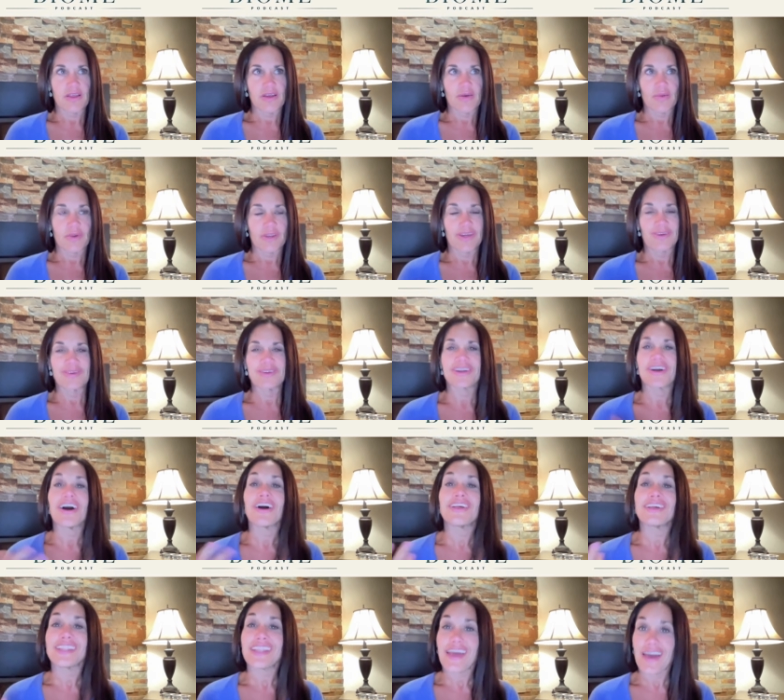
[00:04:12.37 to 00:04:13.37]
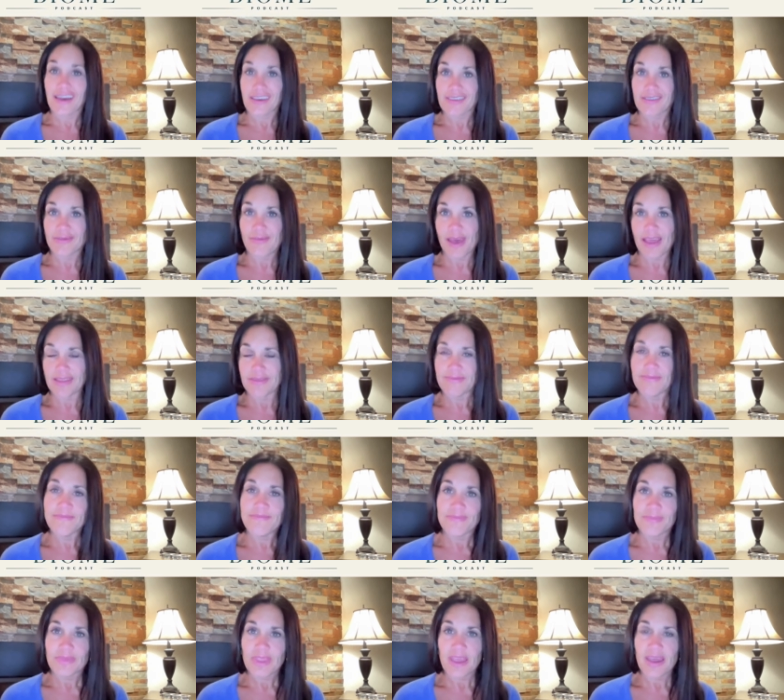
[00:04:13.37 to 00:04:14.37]
what I would call an X-Men,
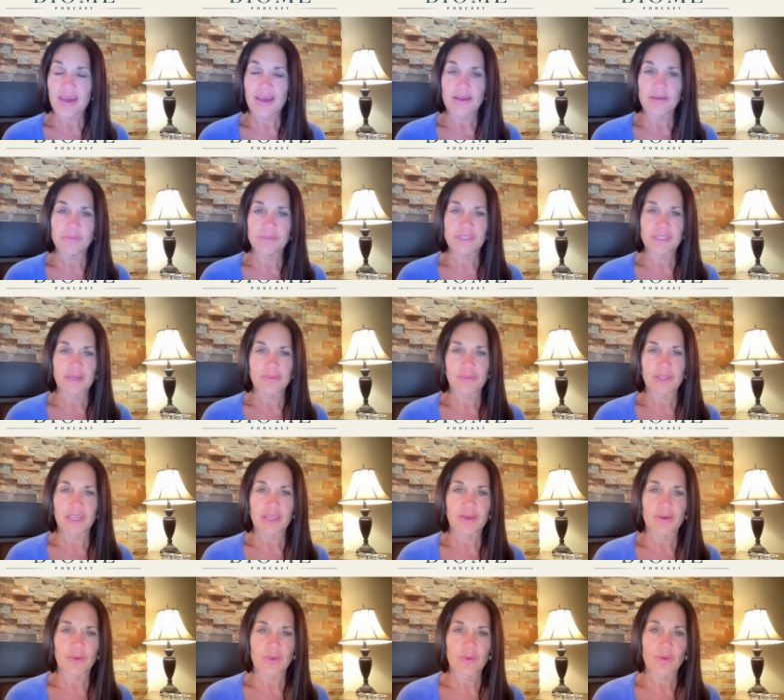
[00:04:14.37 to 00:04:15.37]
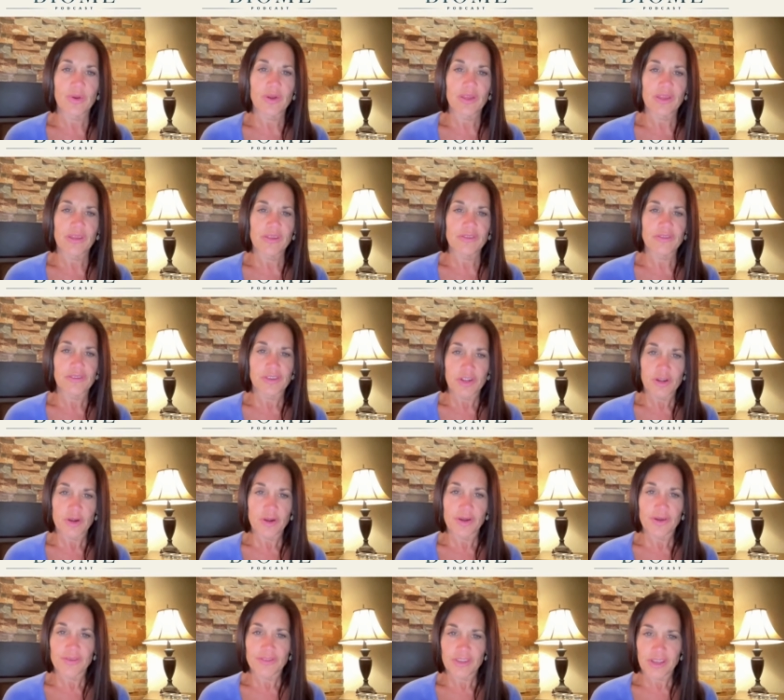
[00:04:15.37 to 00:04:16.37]
um, somebody who is
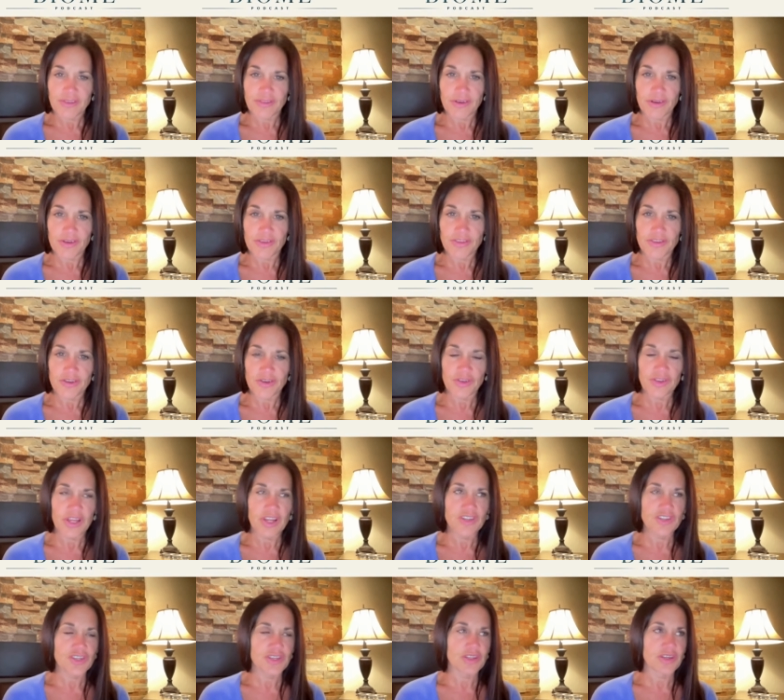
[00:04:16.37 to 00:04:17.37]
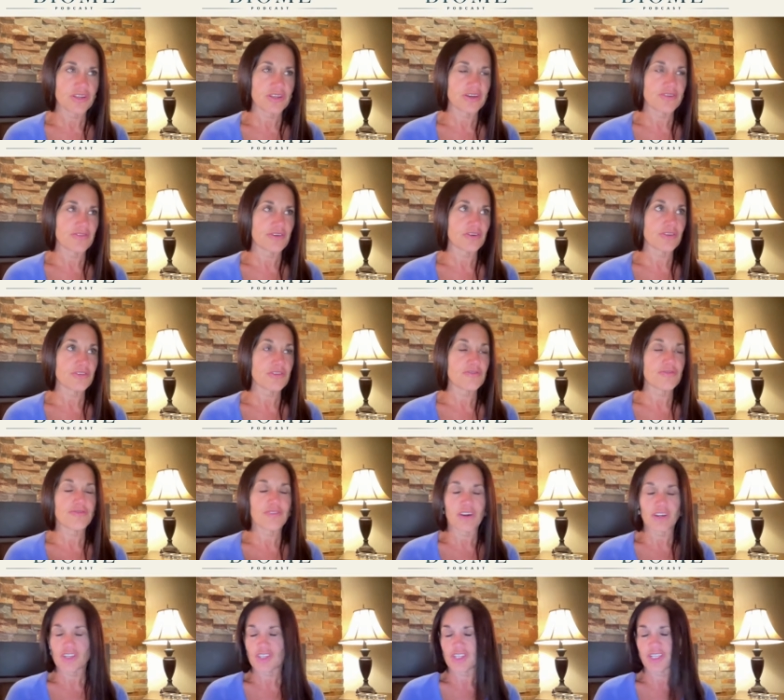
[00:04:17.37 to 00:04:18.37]
neurodiverse, neurologically diverse,
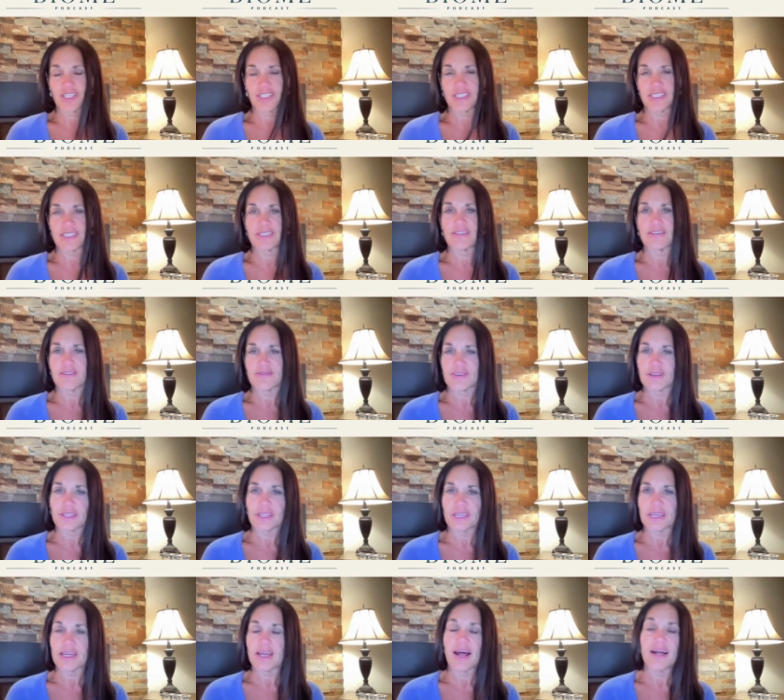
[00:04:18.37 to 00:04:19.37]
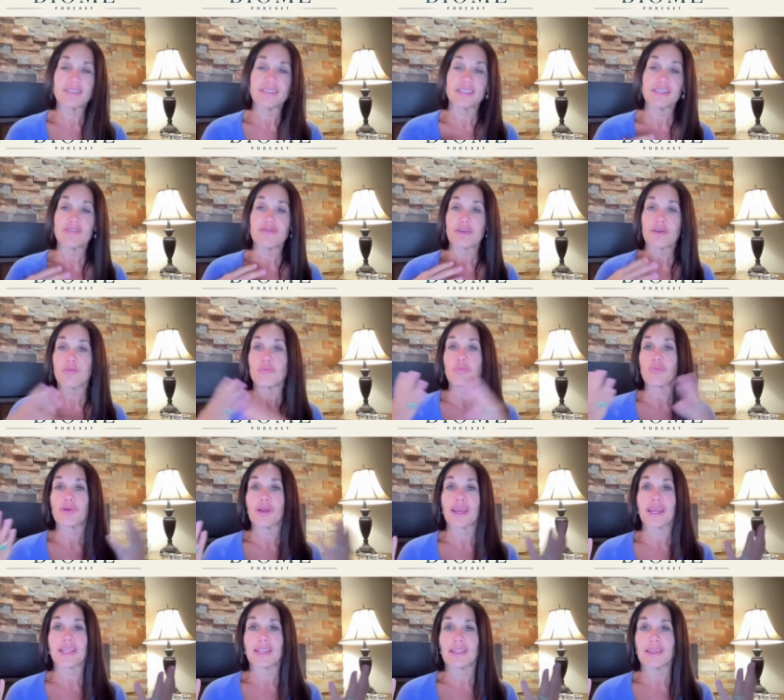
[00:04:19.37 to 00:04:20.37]
functions differently, has a different
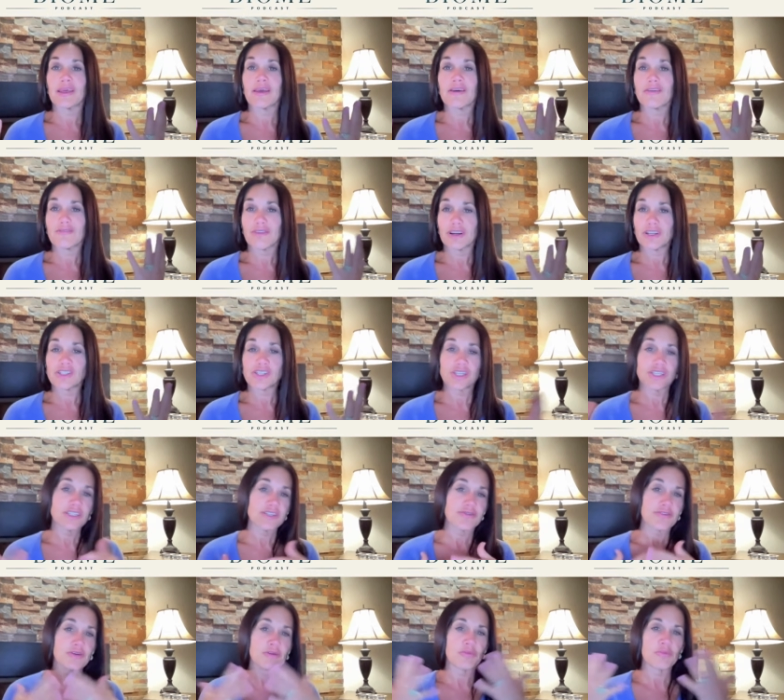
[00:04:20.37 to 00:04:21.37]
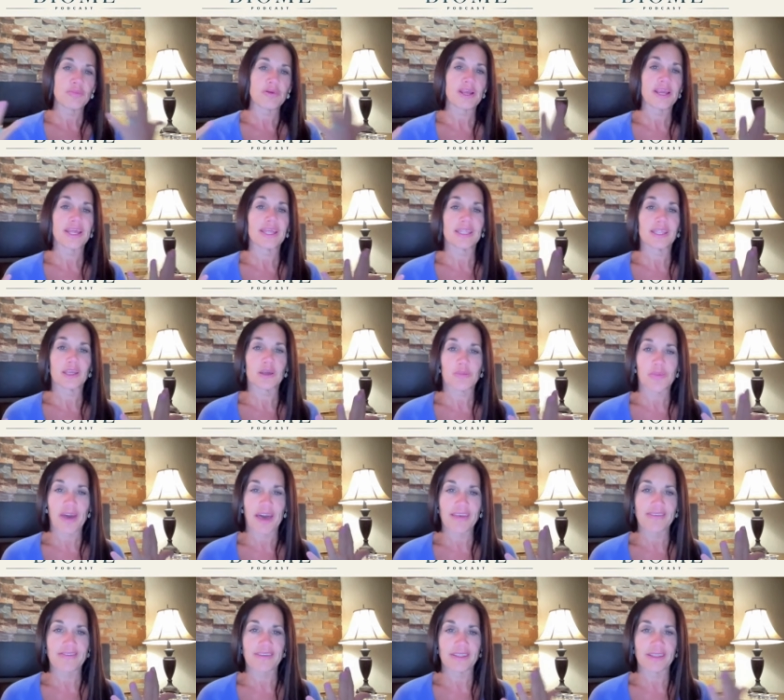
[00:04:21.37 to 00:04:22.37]
brain function, different brain
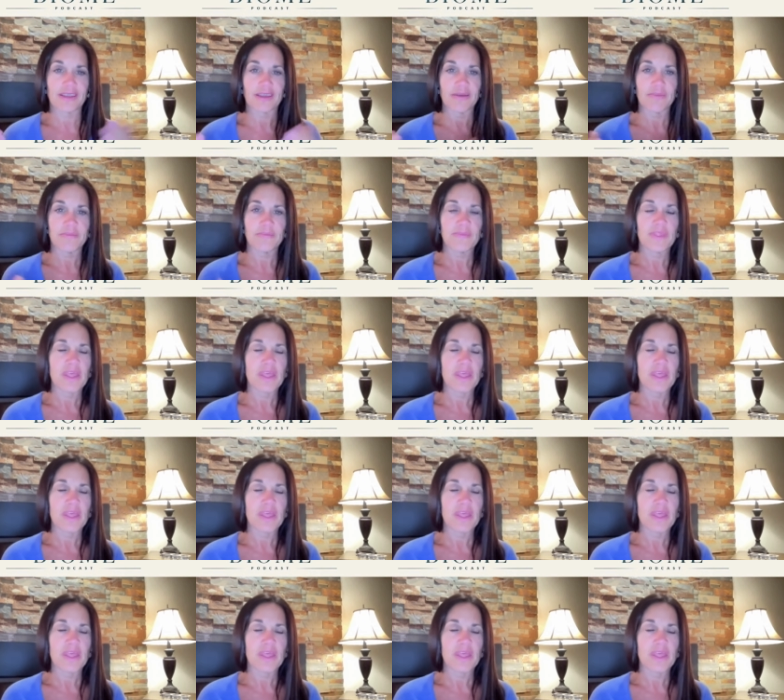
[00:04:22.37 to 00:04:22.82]
capacity.